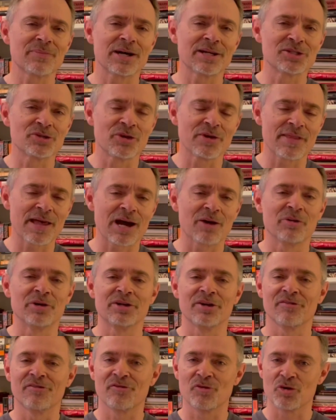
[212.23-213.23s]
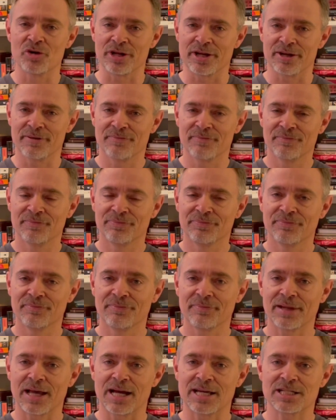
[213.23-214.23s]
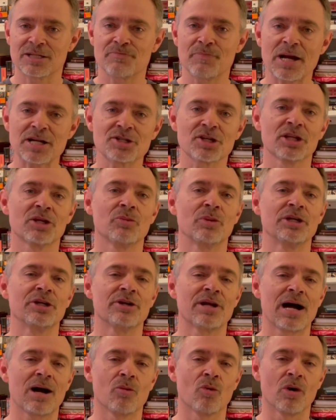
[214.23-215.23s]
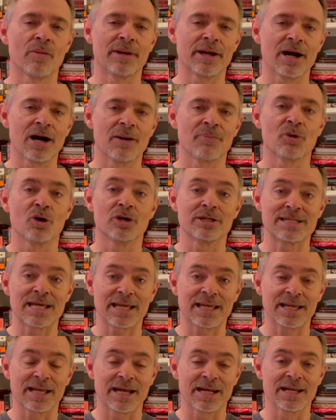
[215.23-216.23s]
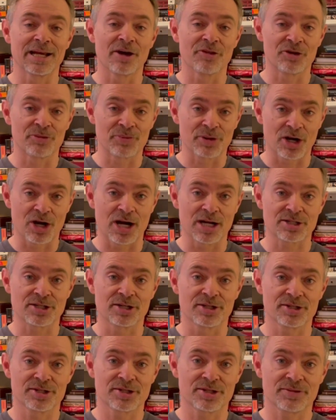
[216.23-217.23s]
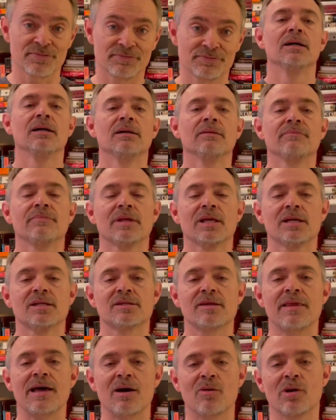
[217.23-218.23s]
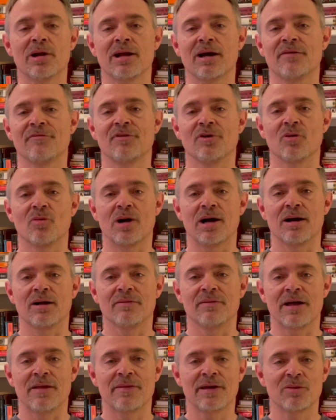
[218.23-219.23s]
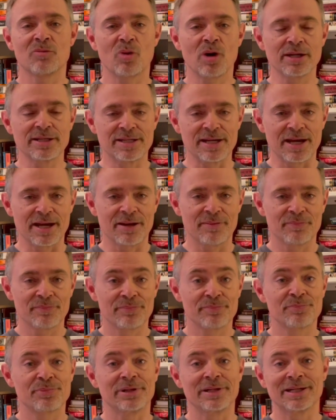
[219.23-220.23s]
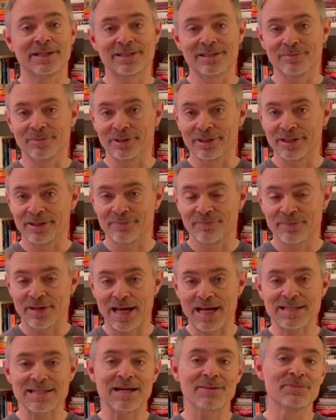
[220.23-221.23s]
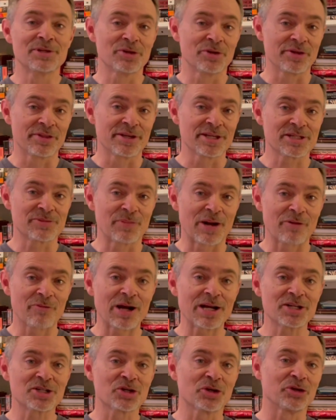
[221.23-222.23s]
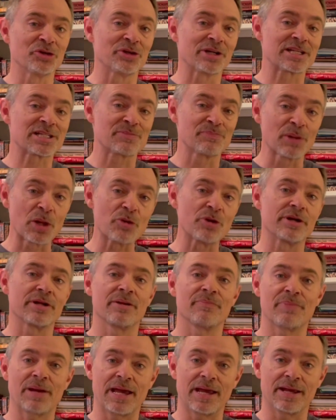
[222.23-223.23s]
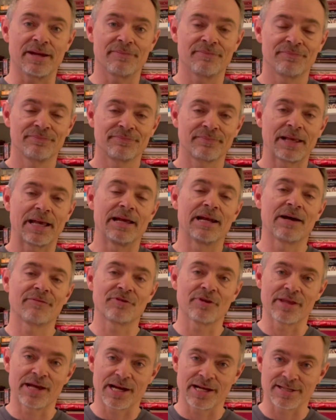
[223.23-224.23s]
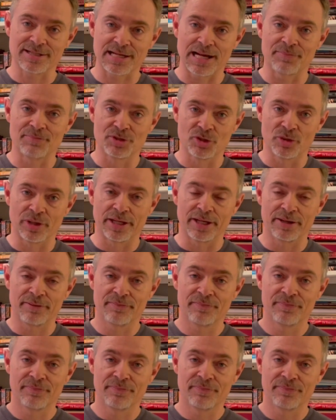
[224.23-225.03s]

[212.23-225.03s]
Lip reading: doing that when you're 40, especially when you're not warming up or taking any other precautions. So that went on for a while, and then one day, predictably, as I'm doing this, my right shoulder exploded in pain, and after that I stopped doing it.